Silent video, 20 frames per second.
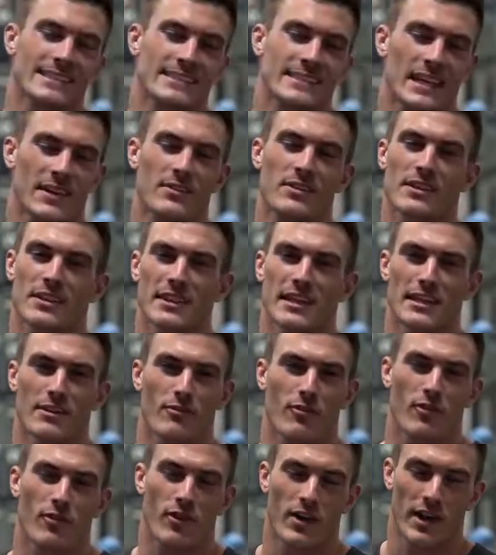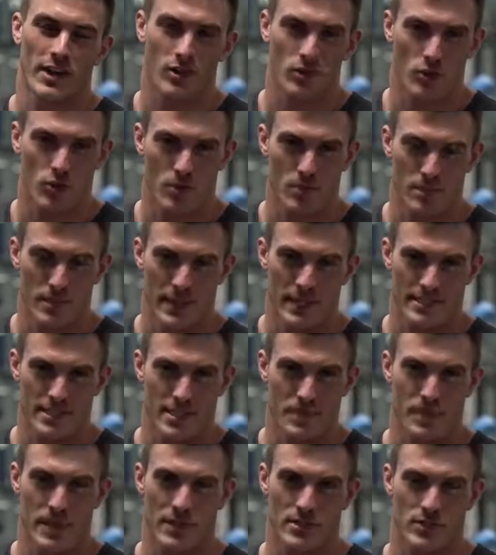7th and final
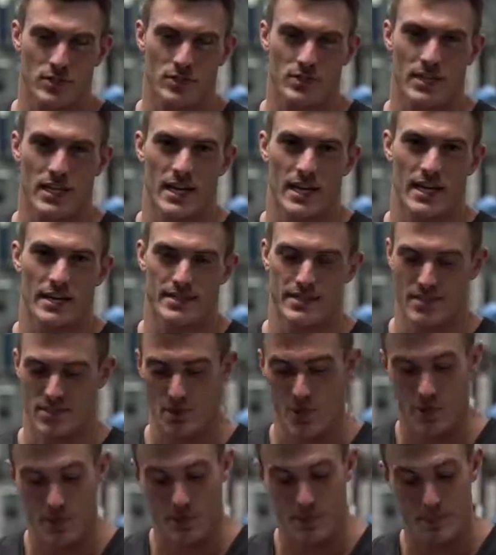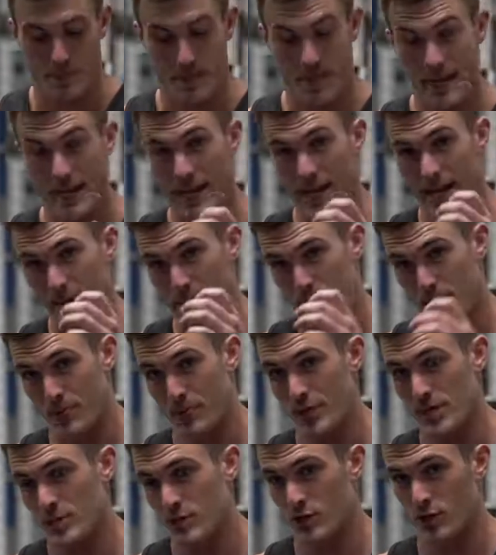bicep exercise is going to be a
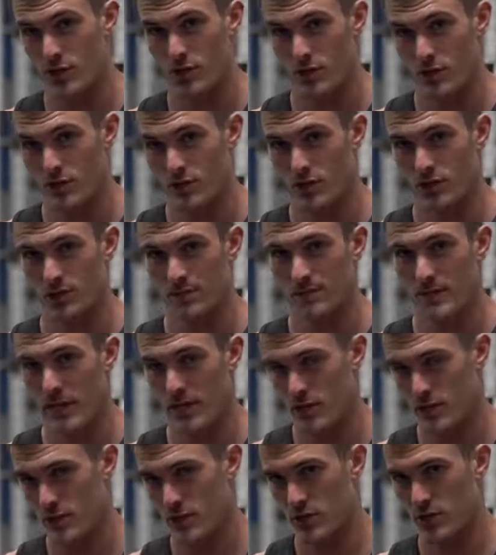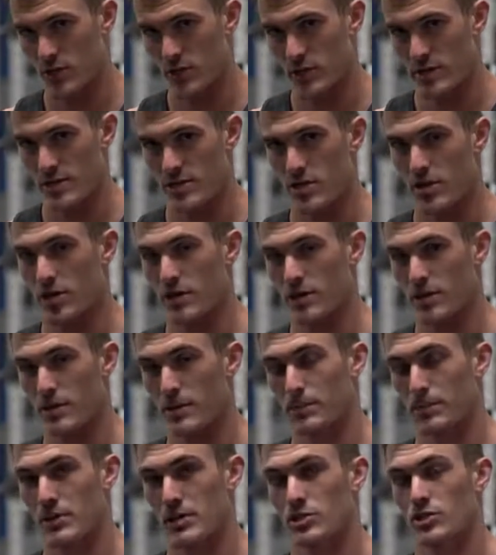preacher curl. Now you can do these on
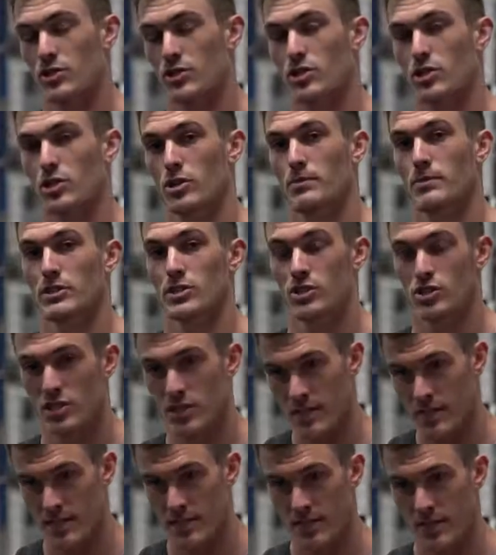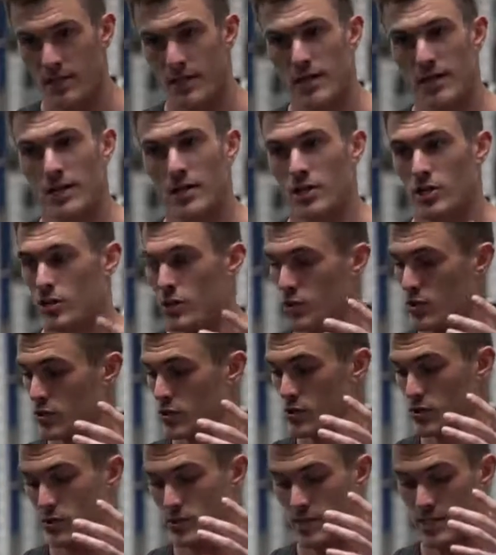the preacher curl machine. You can
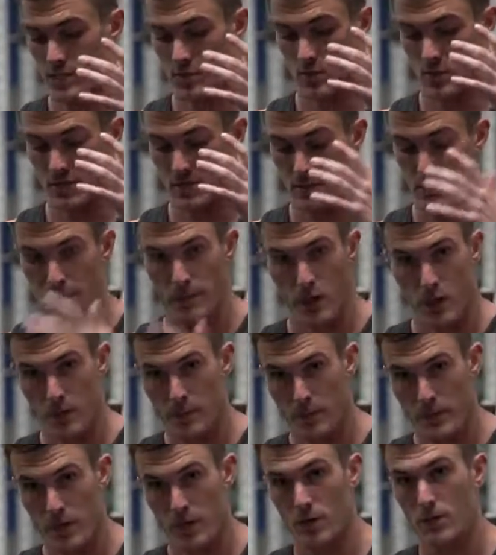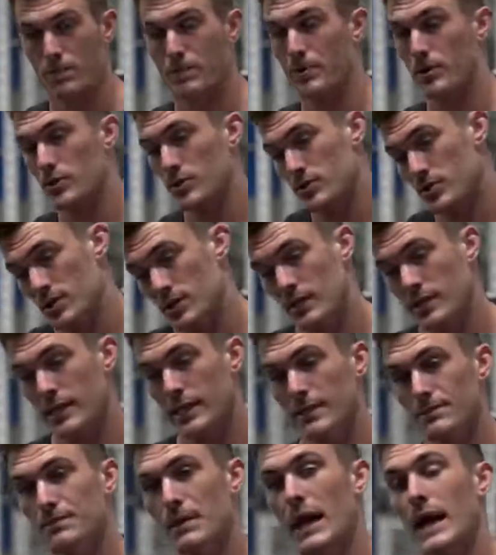do these with a barbell.
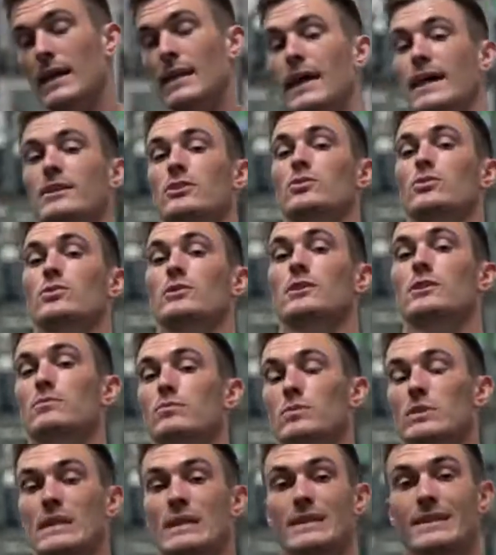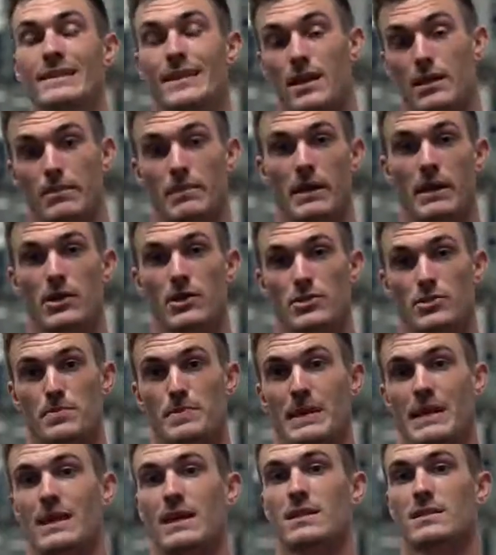Personally, I like doing them with dumbbells
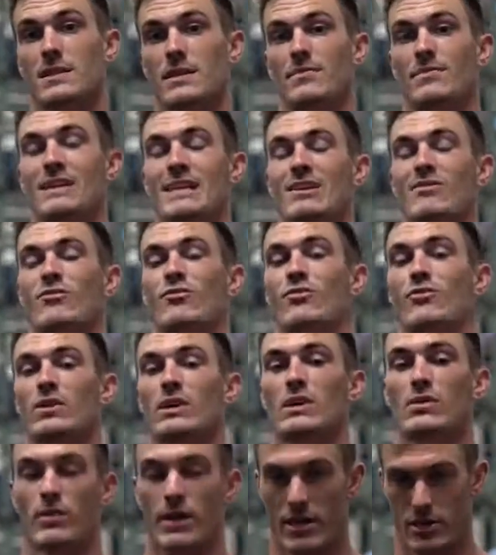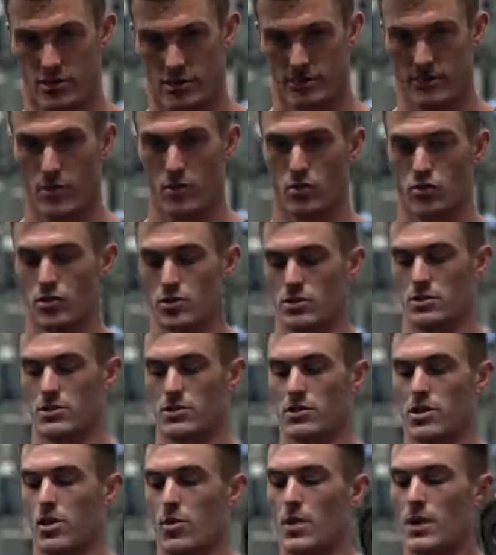because of the free range of motion.
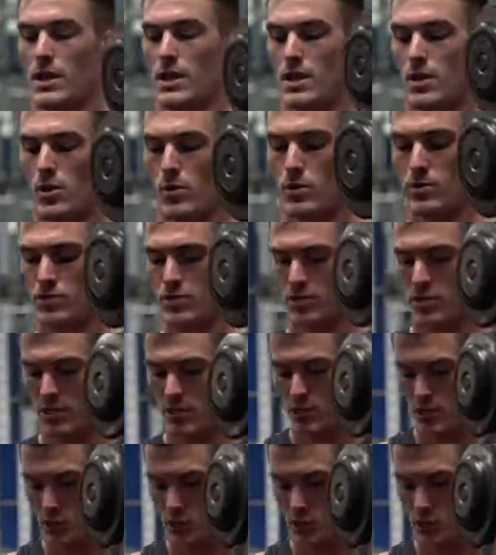So what you're gonna